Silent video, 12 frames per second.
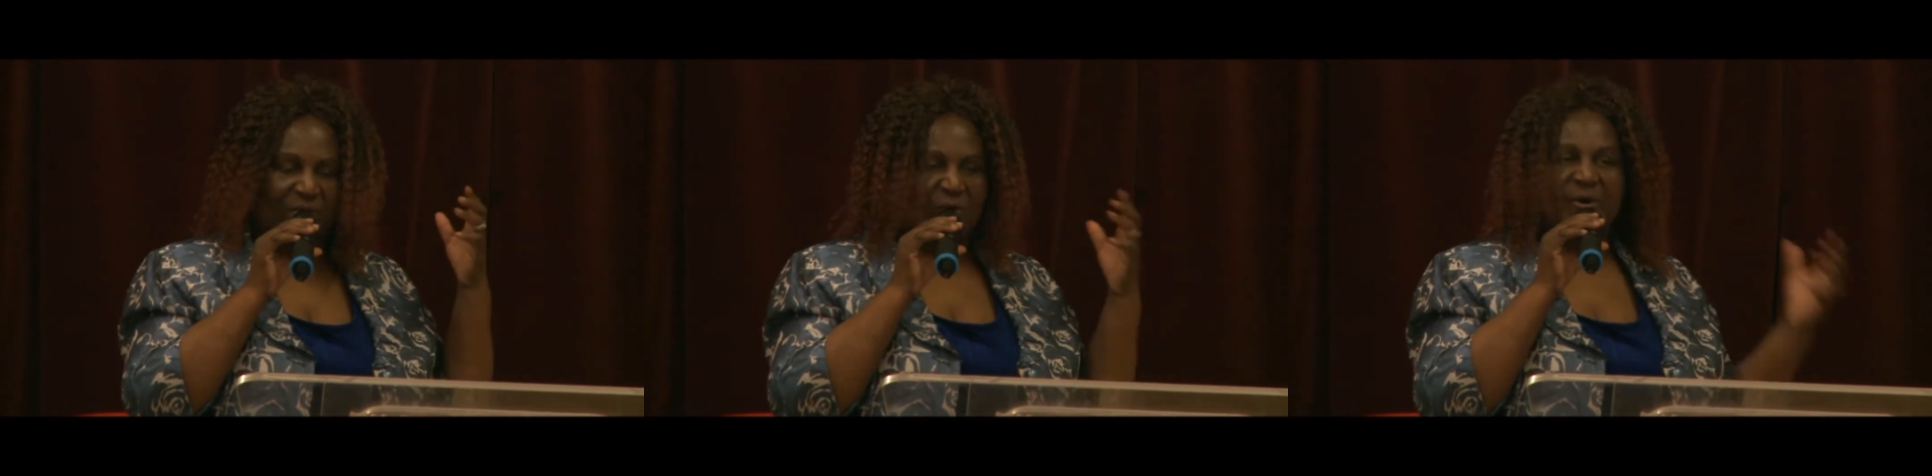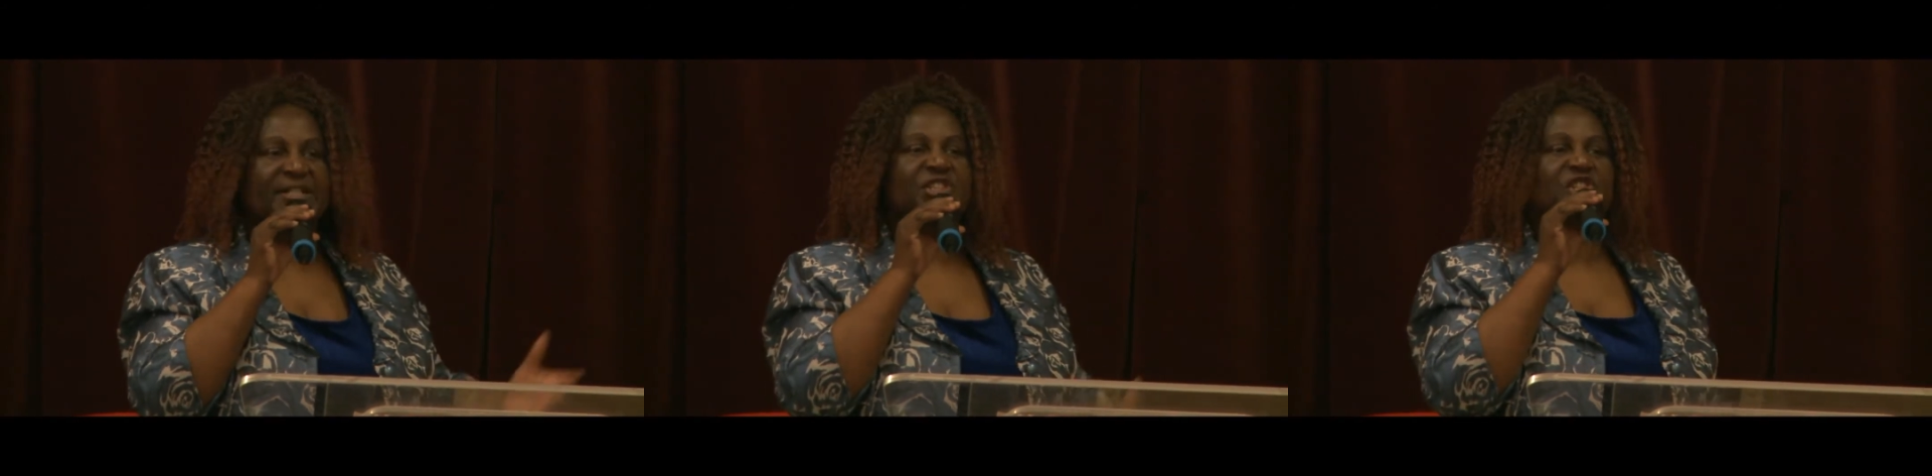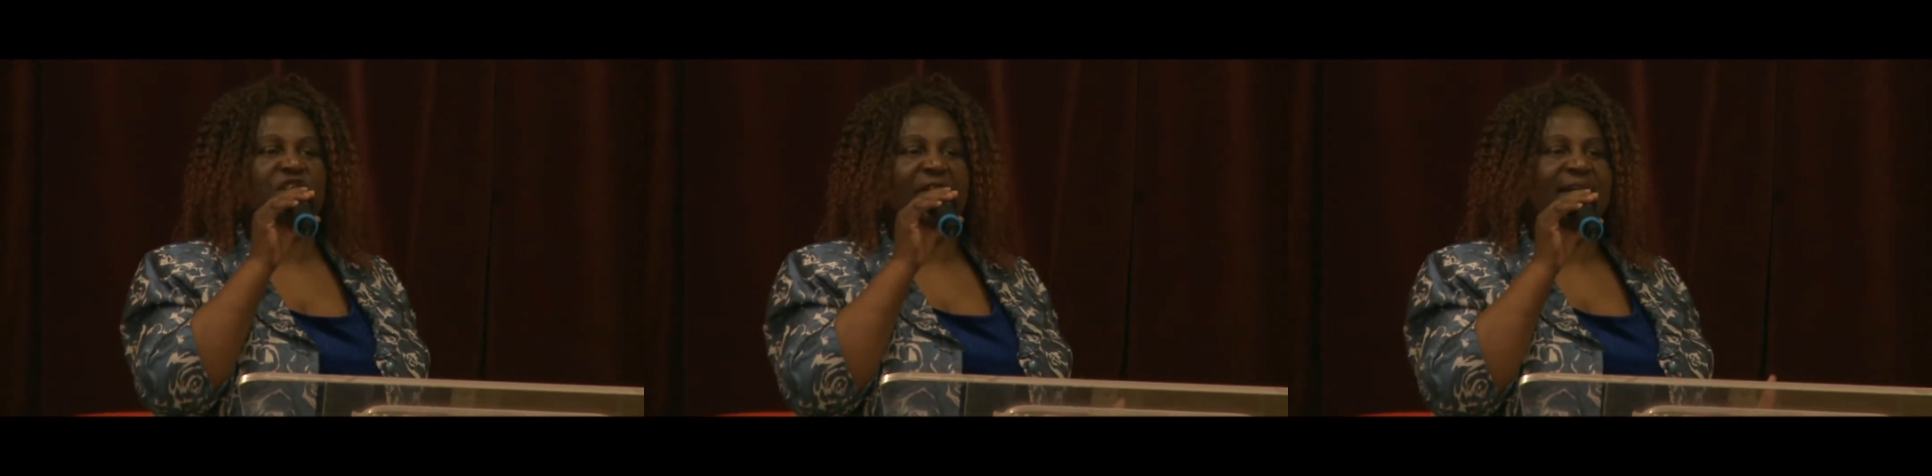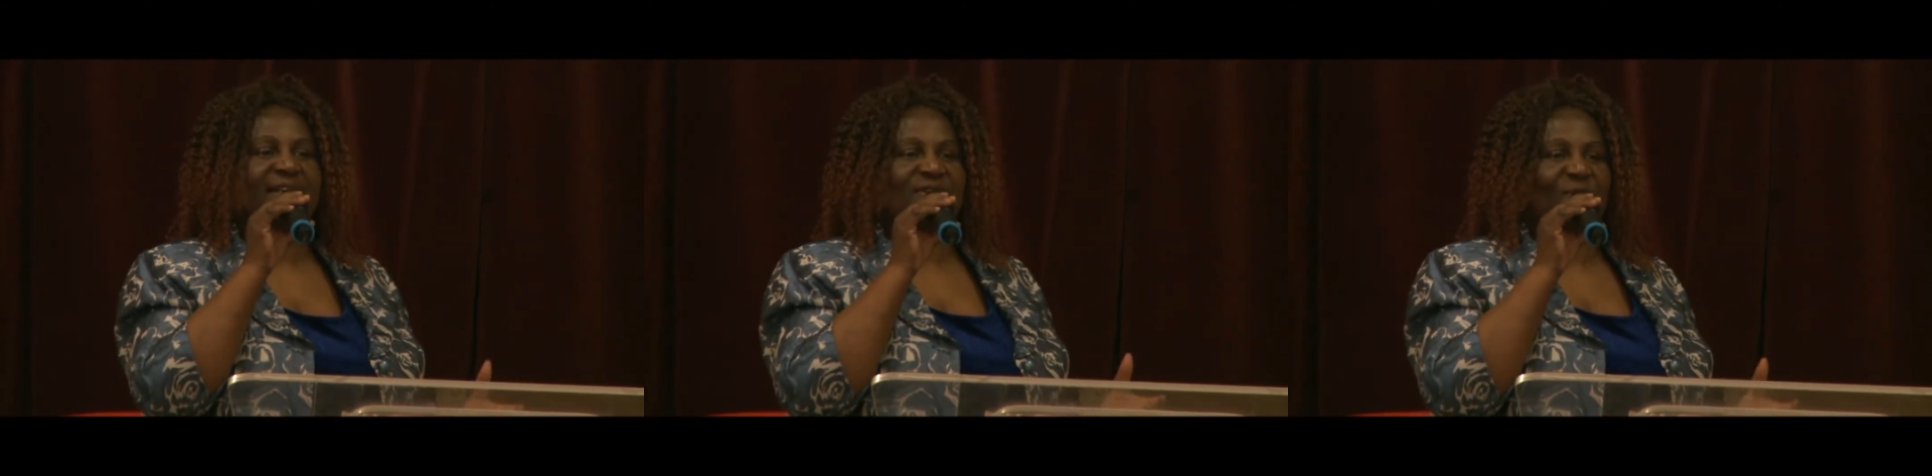couldn't
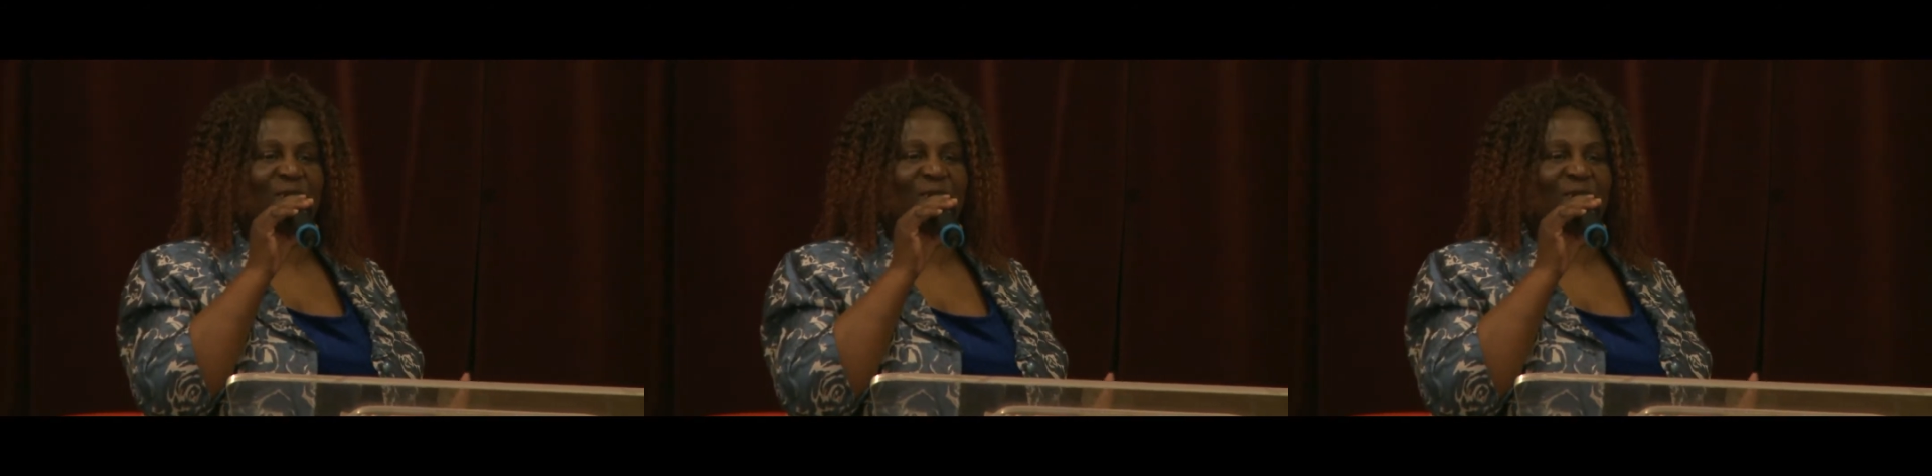shake it